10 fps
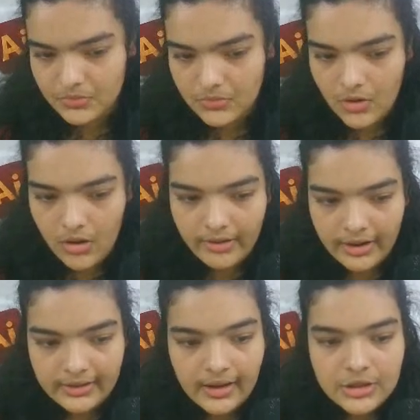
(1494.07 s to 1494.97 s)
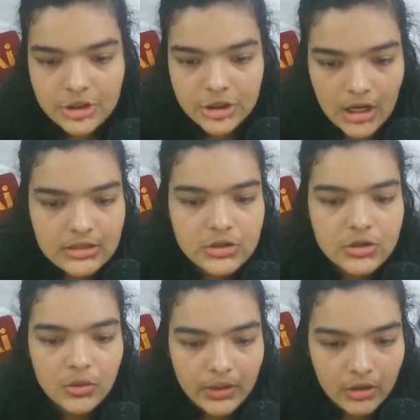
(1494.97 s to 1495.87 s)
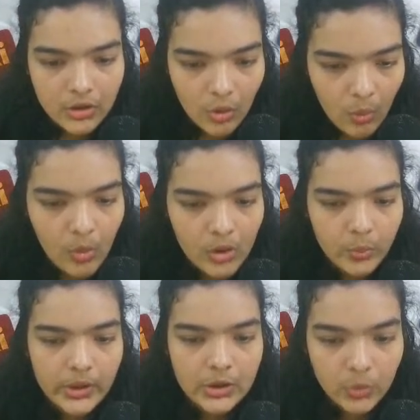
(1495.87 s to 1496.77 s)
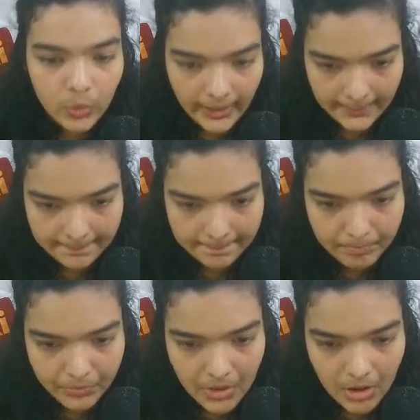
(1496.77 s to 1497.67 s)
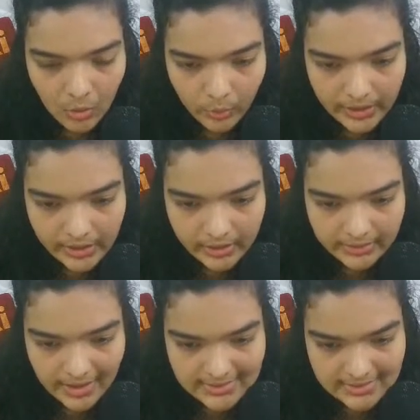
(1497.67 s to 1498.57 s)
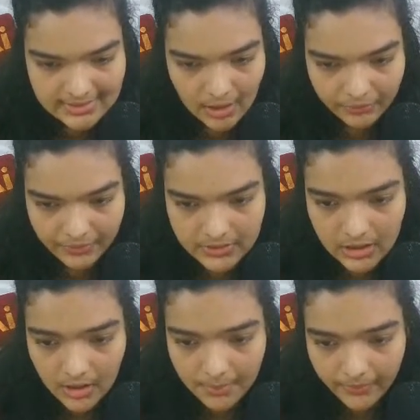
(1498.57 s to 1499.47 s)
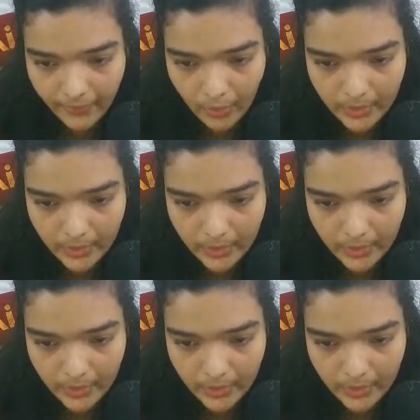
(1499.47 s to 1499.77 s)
Alright, just so we know what we're doing, We'll test this out first. Before we